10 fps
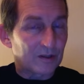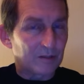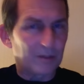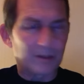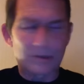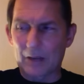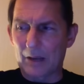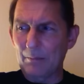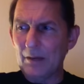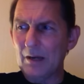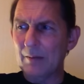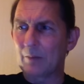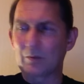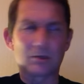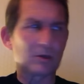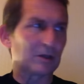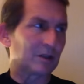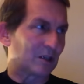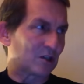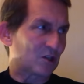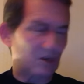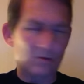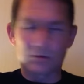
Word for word: But the bare minimum was look at the assault.